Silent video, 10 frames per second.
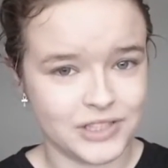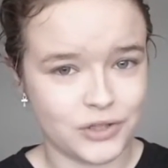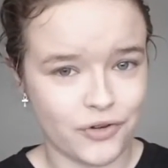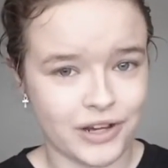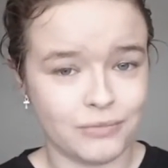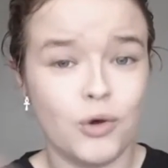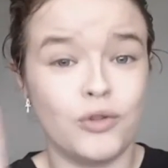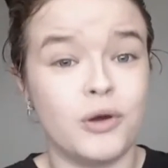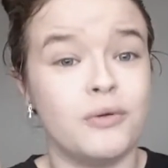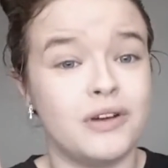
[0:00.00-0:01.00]
Sorry.
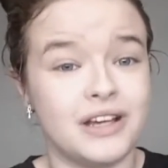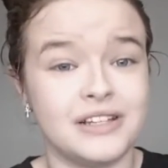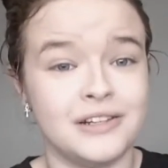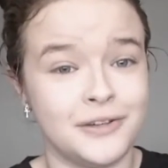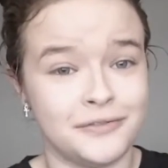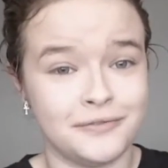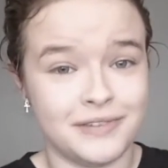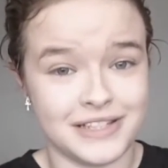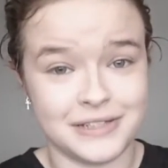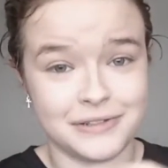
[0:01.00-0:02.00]
Although I
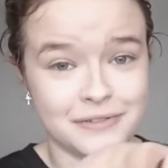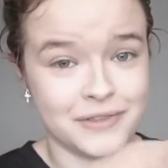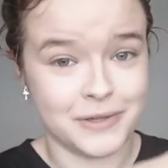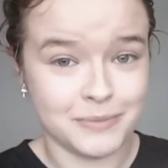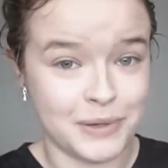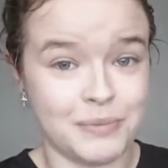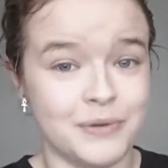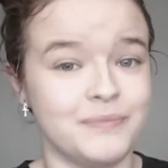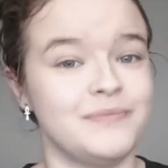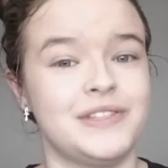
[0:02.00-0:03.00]
still love those people,